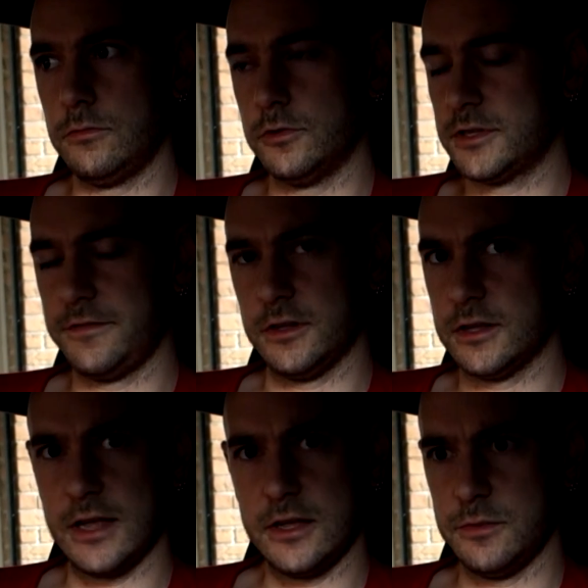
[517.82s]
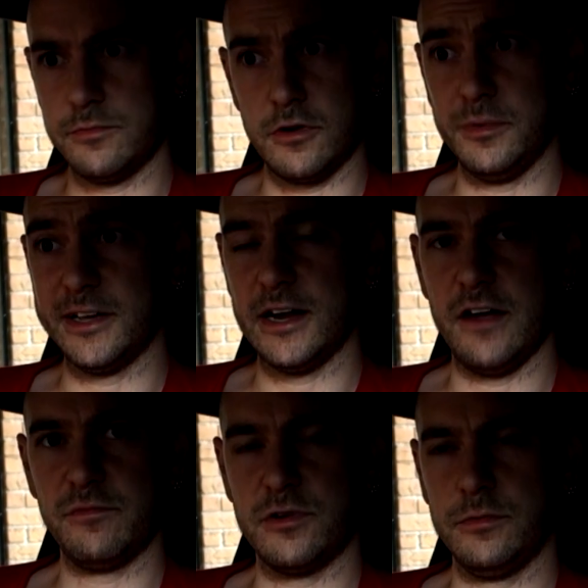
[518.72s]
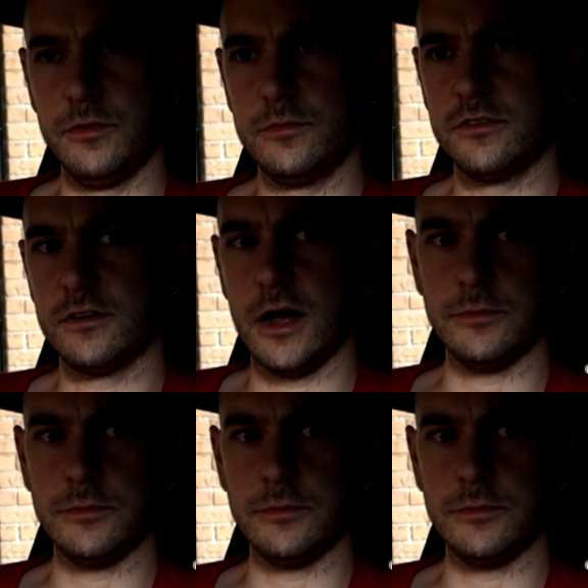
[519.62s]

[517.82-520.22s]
or something like that, you're probably going to have problems.